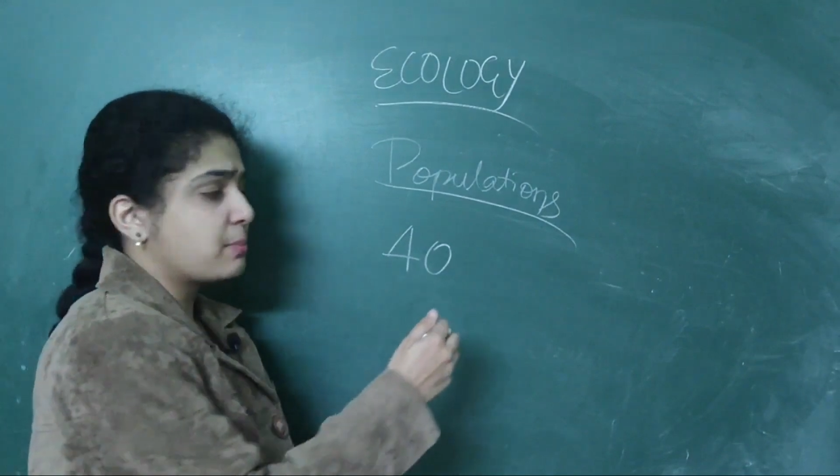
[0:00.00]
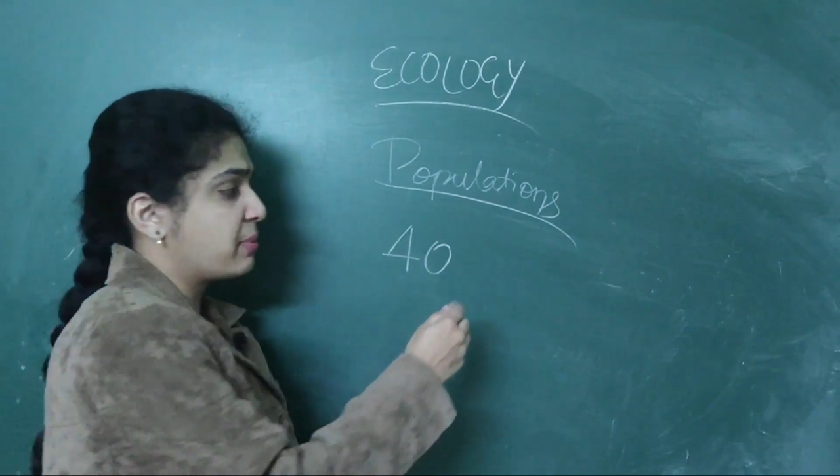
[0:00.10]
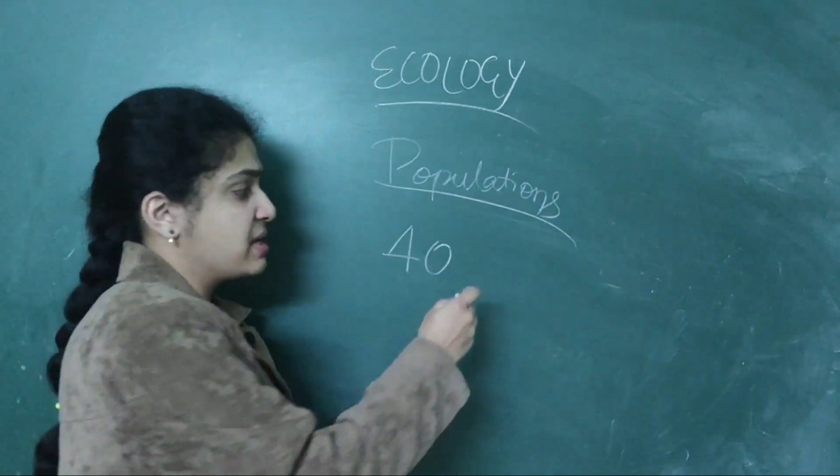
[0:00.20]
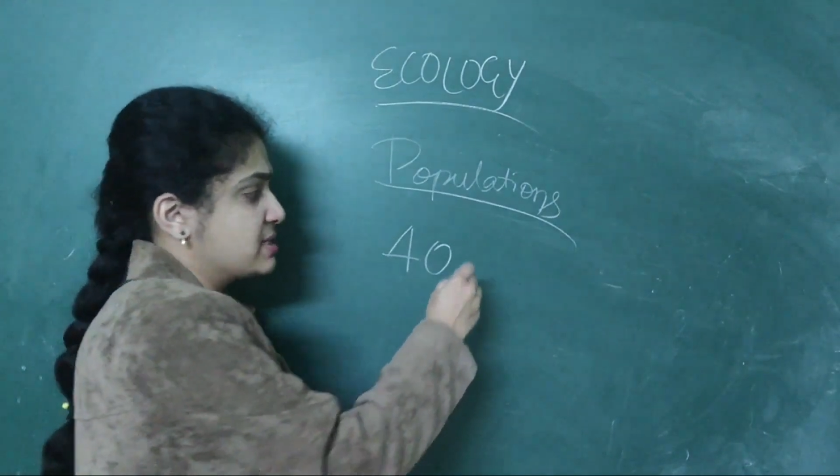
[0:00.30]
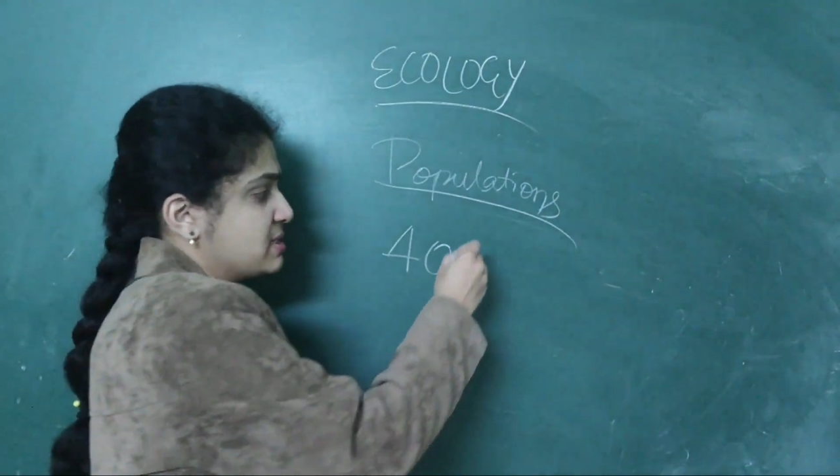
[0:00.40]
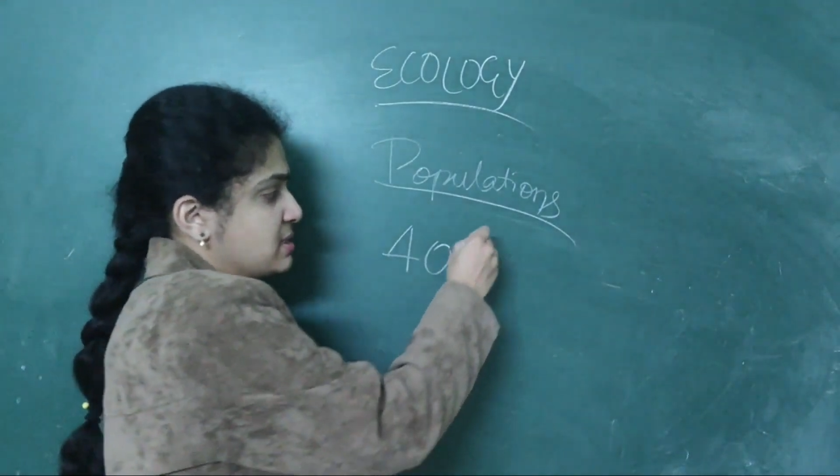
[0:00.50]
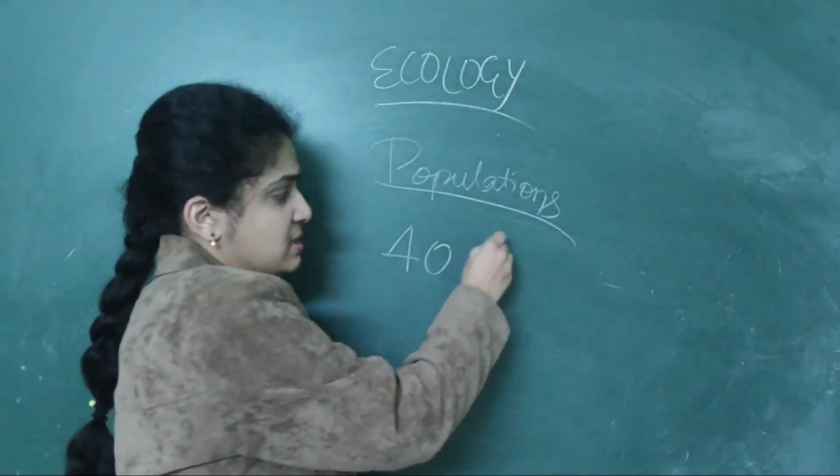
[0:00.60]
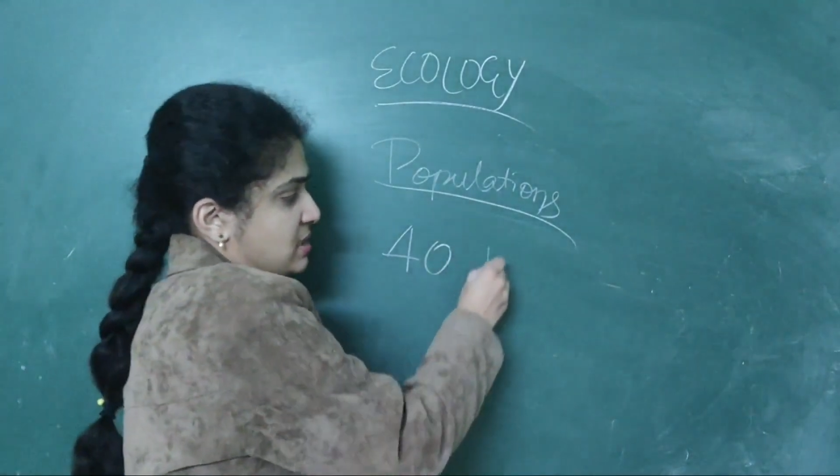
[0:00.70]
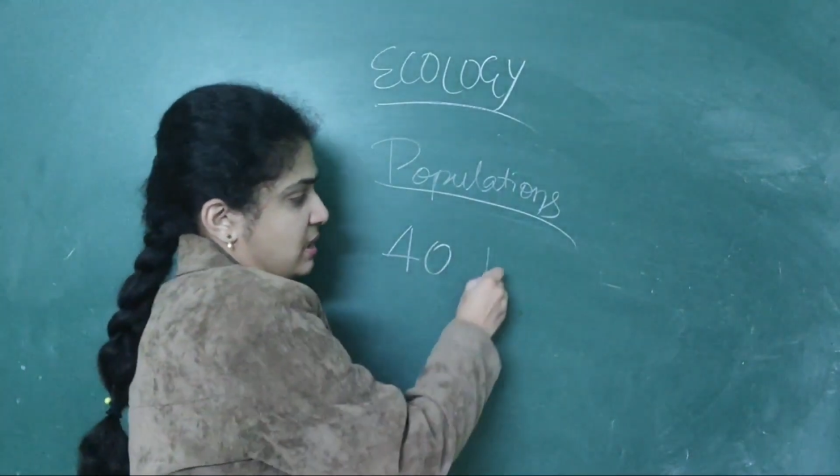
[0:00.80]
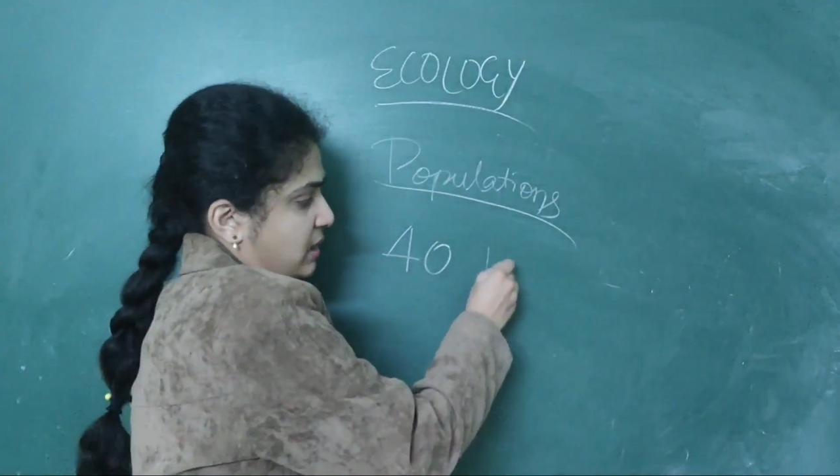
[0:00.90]
are
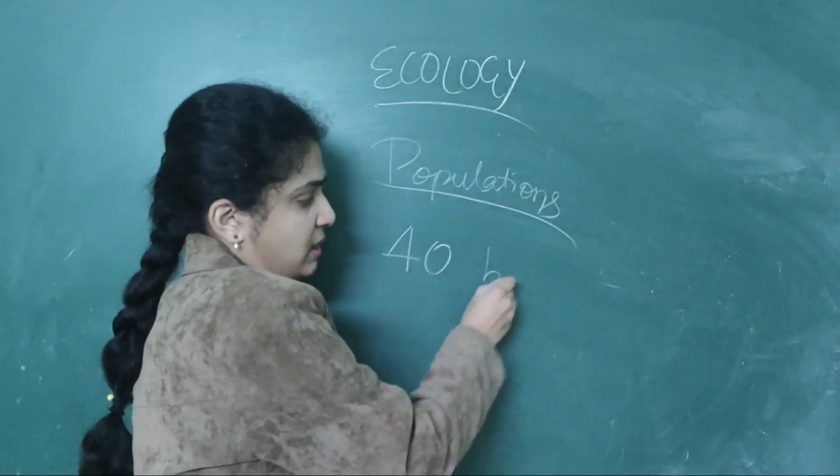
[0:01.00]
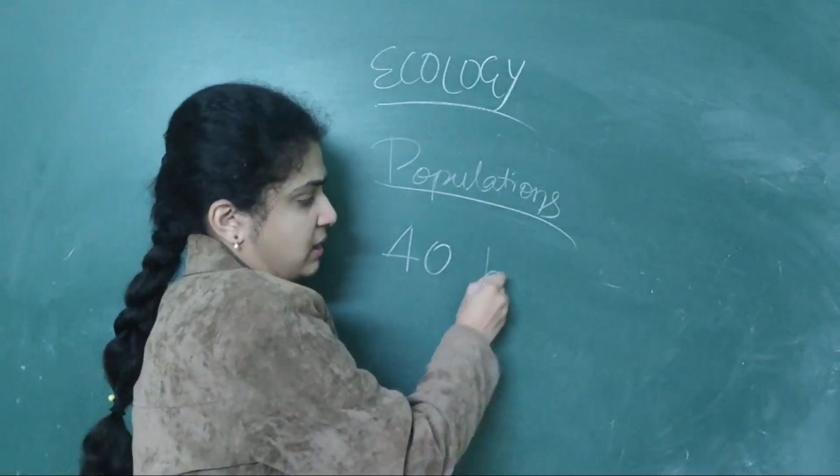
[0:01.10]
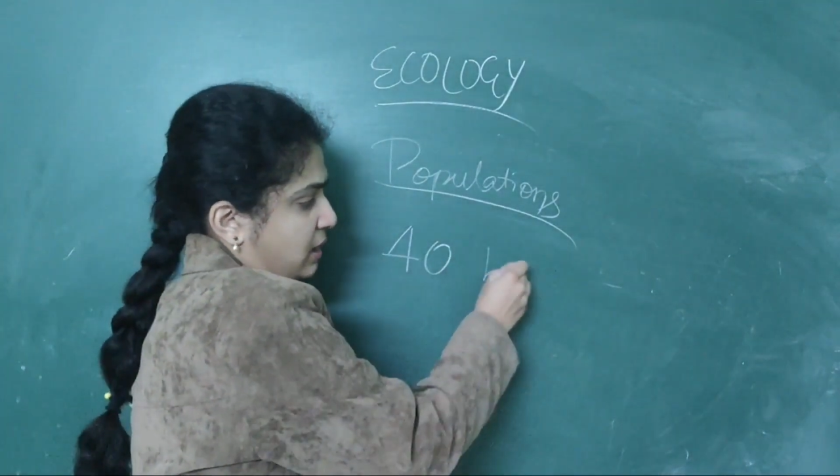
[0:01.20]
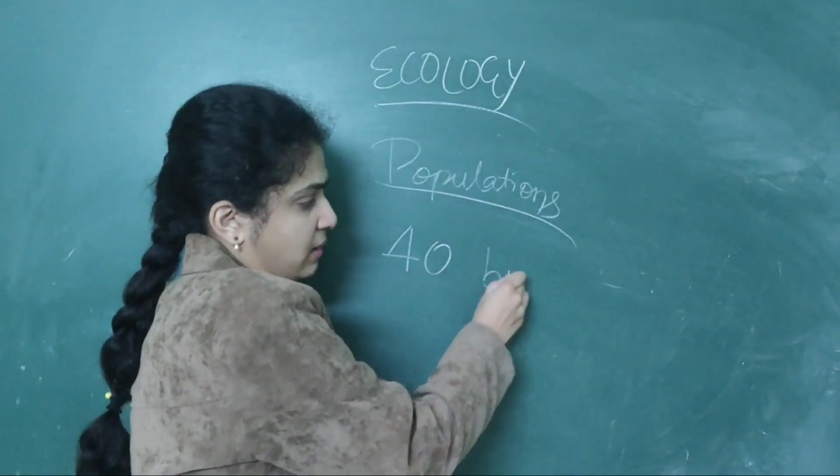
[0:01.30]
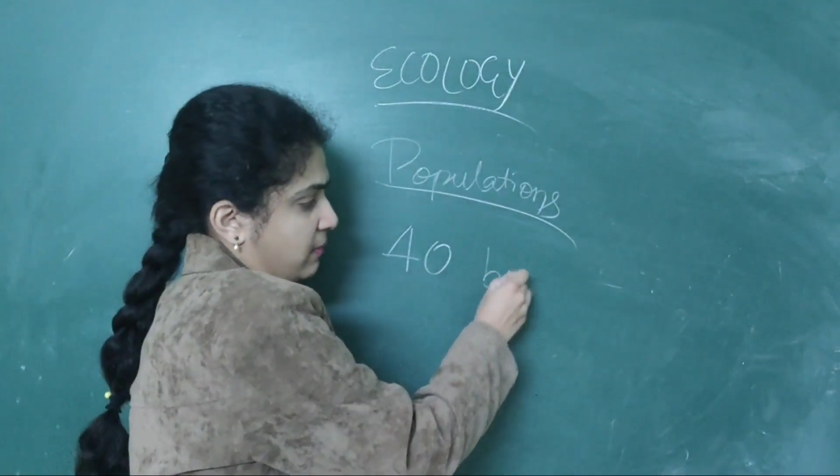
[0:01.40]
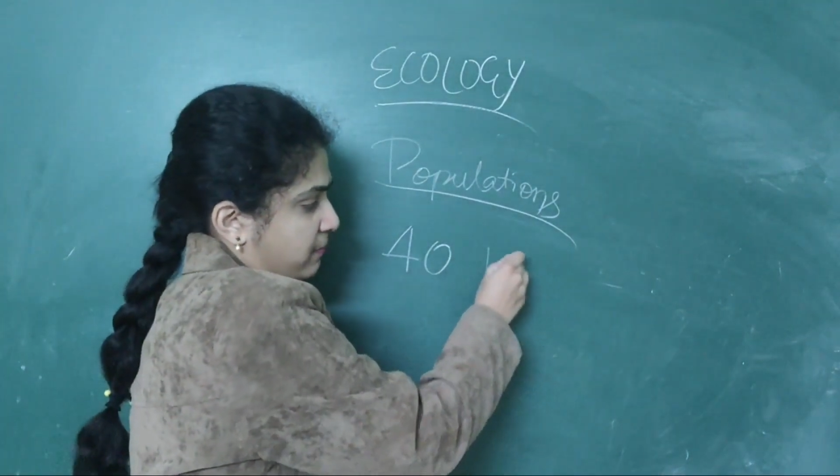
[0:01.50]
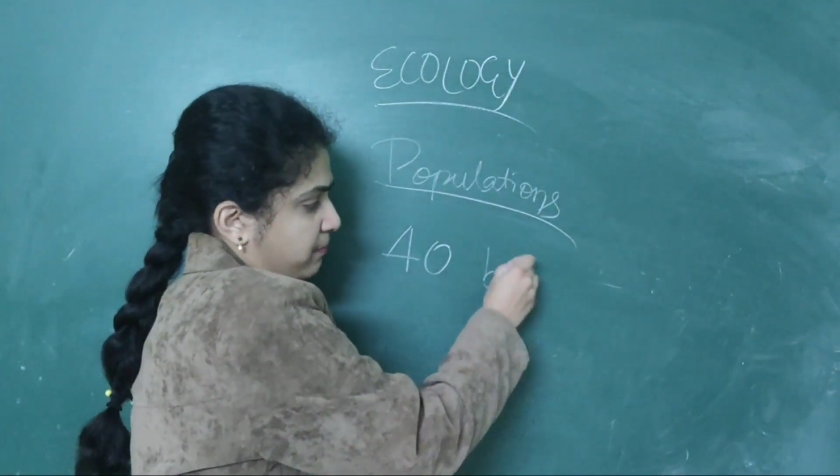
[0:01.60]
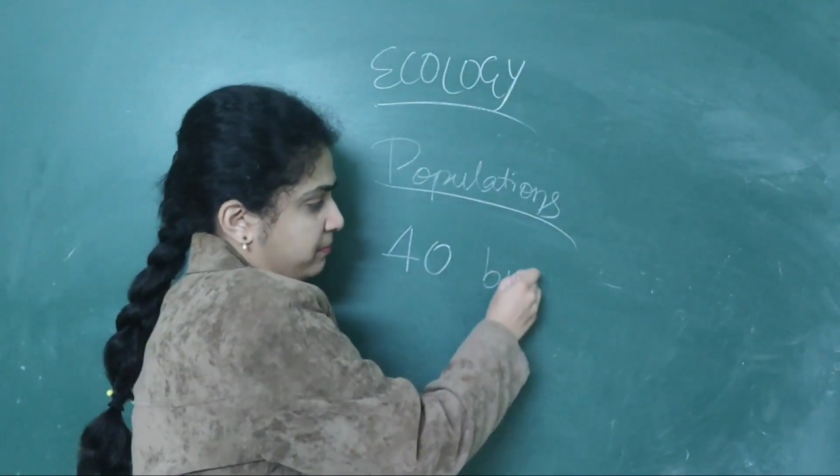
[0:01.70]
present in an area.